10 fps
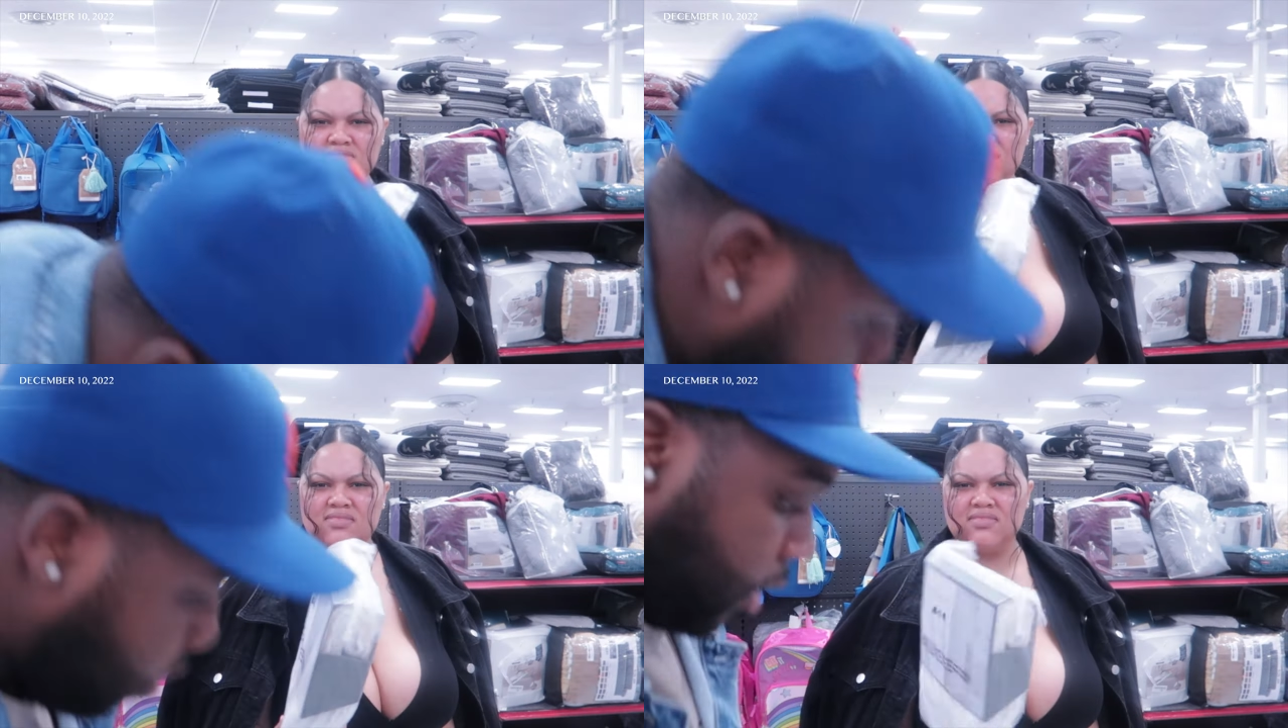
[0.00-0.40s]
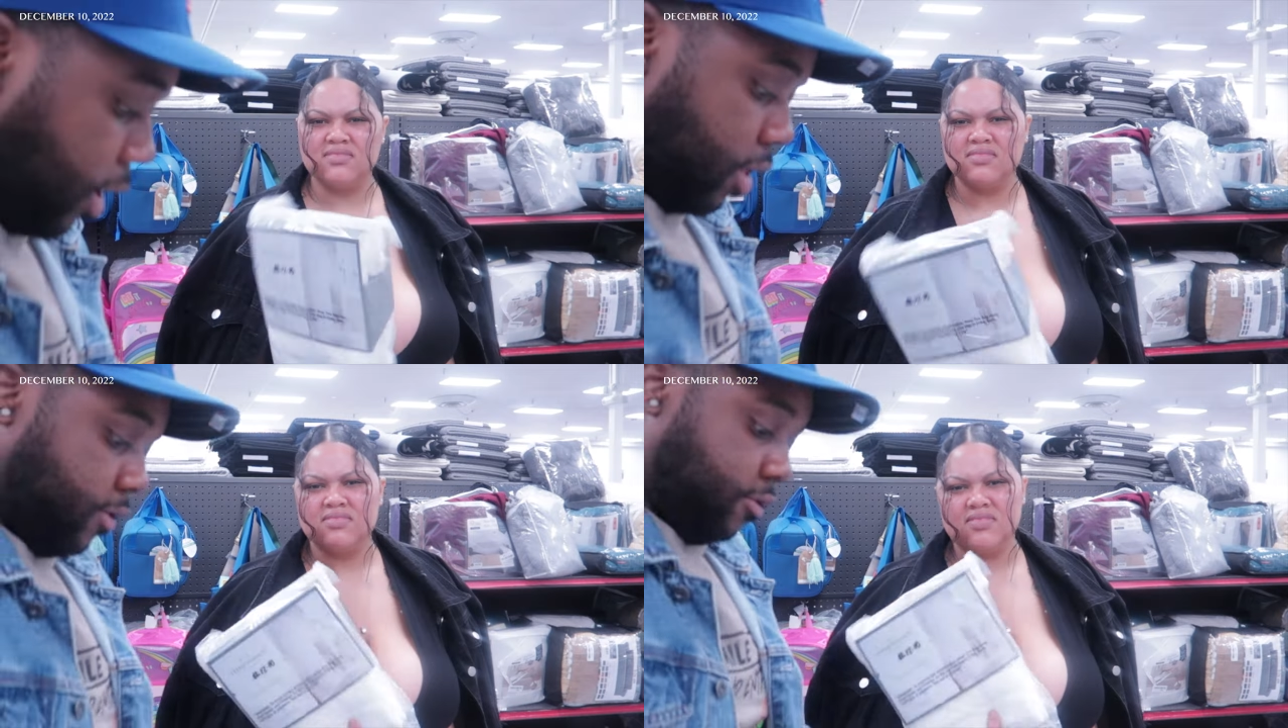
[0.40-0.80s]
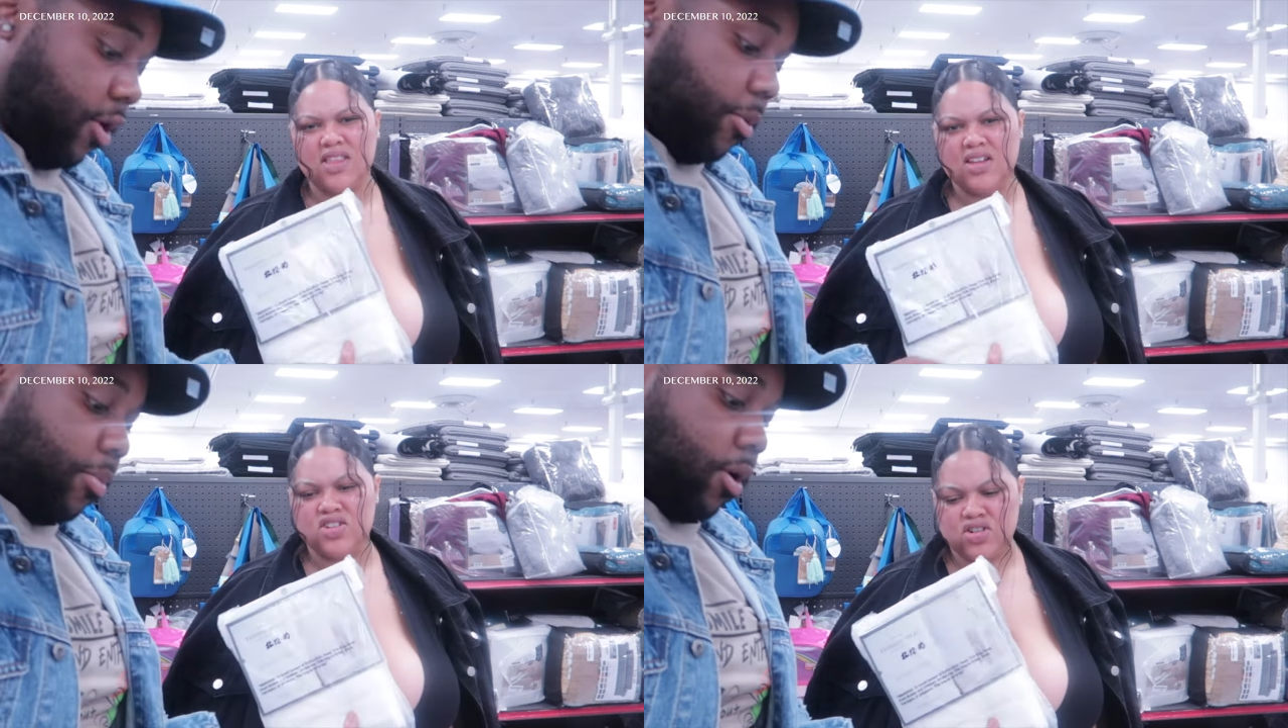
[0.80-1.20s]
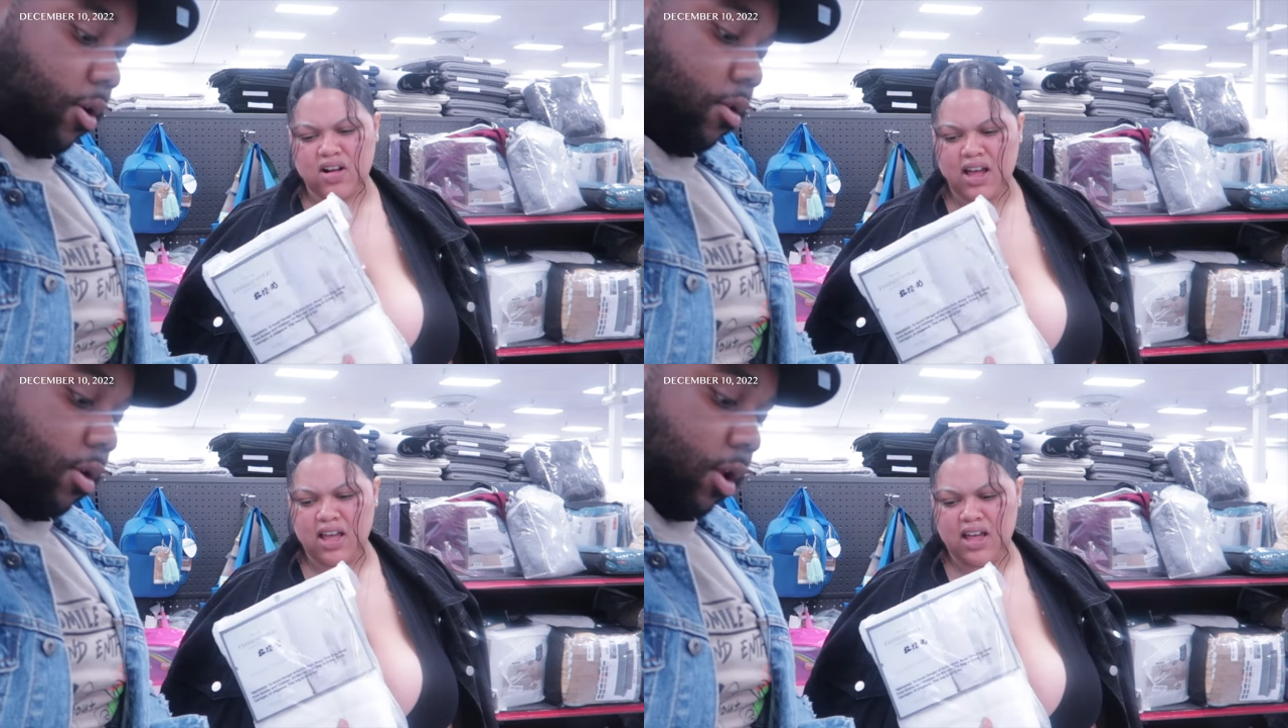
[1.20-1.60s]
You don't like this gray the part?
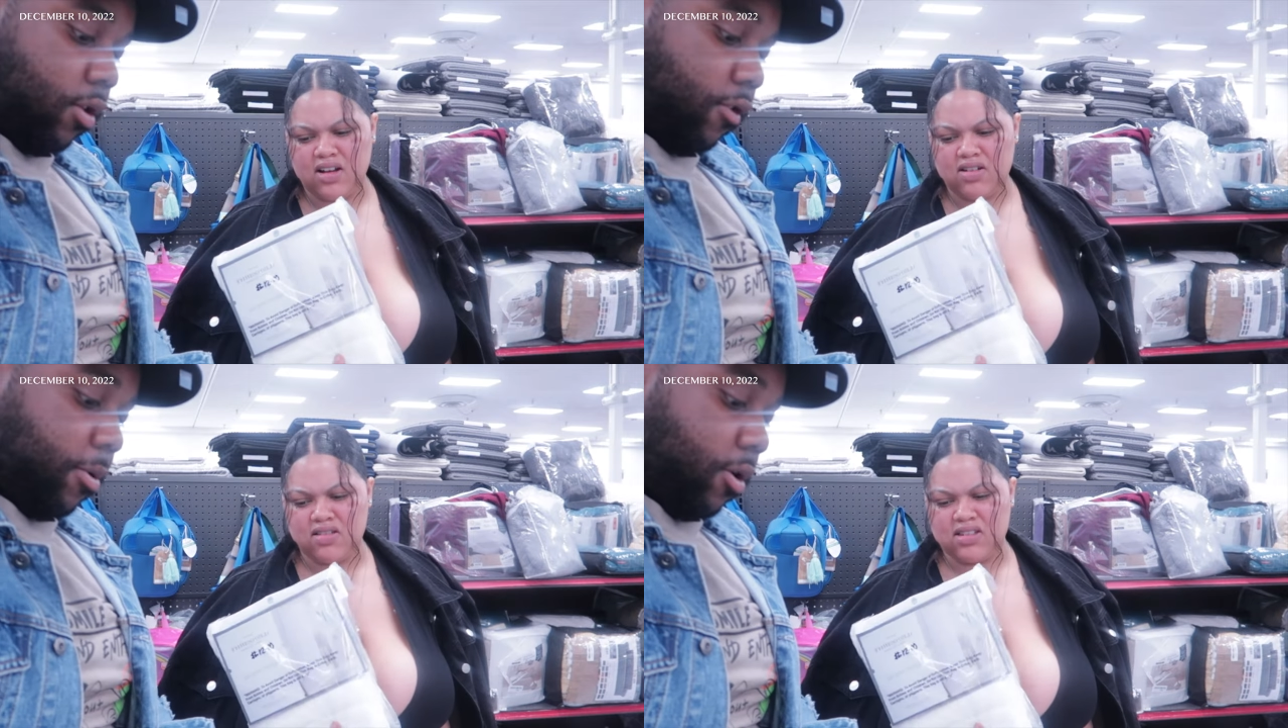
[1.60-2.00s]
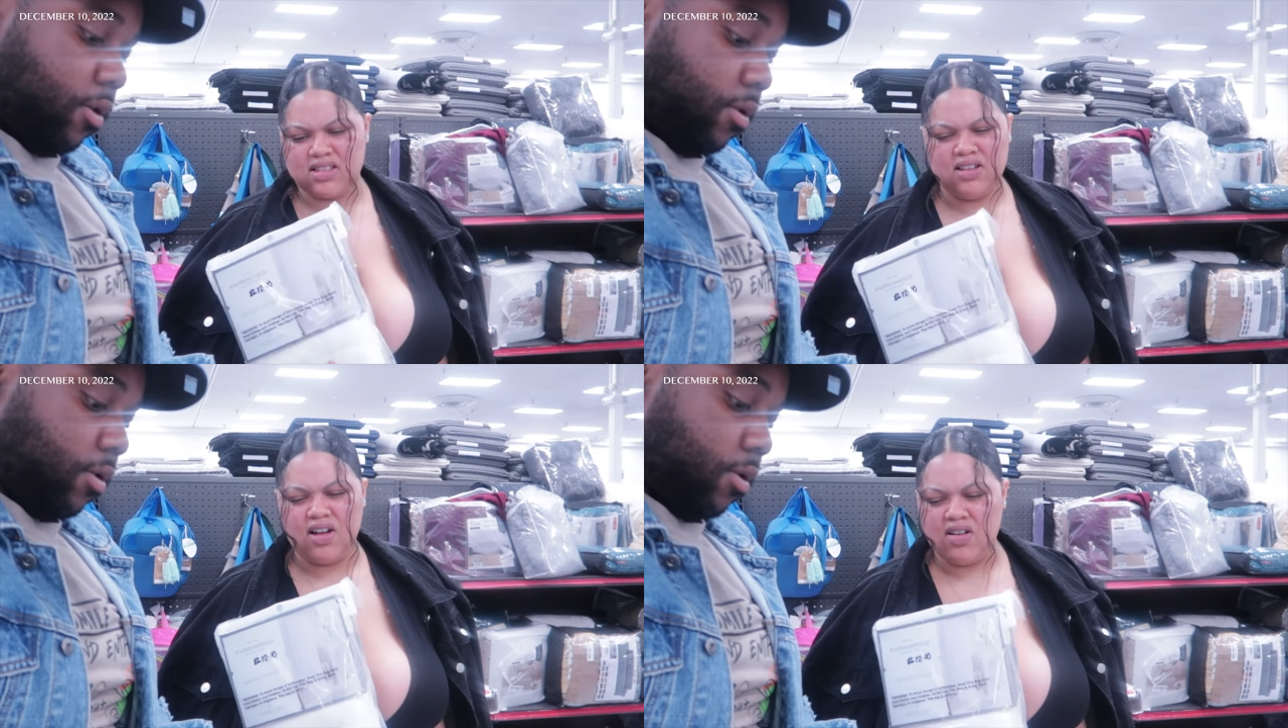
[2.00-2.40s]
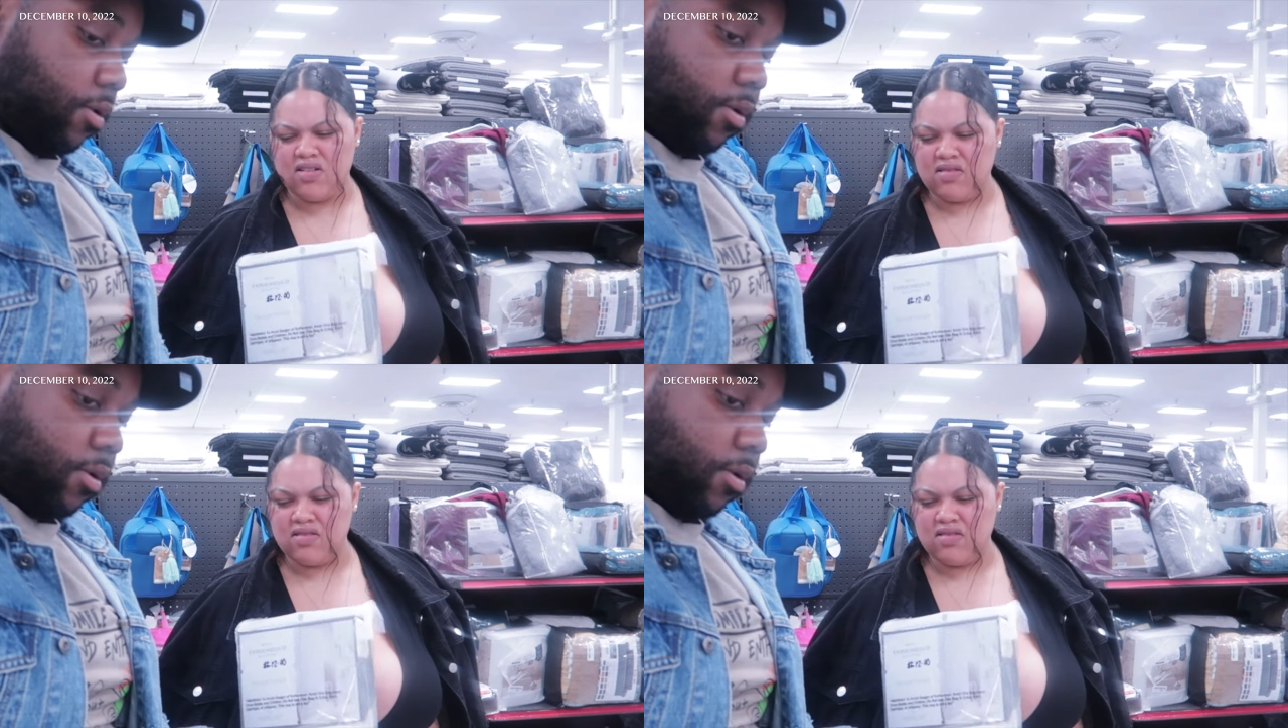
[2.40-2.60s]
You don't like this part? No